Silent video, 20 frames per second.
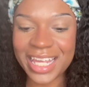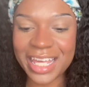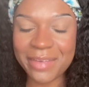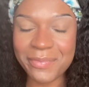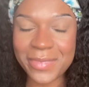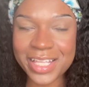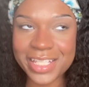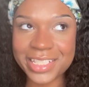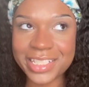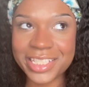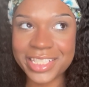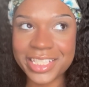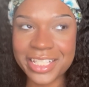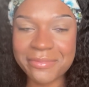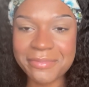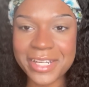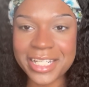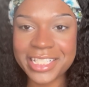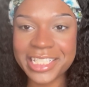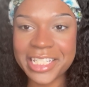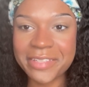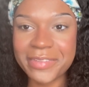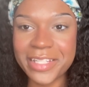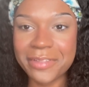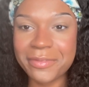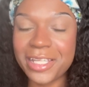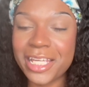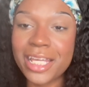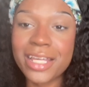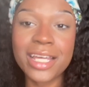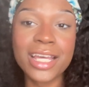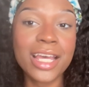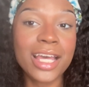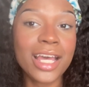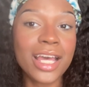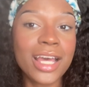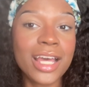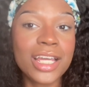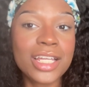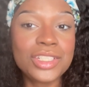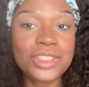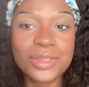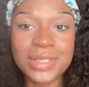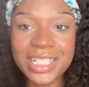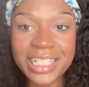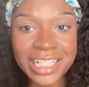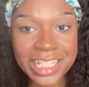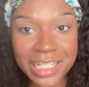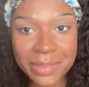It means so much to me to be joining an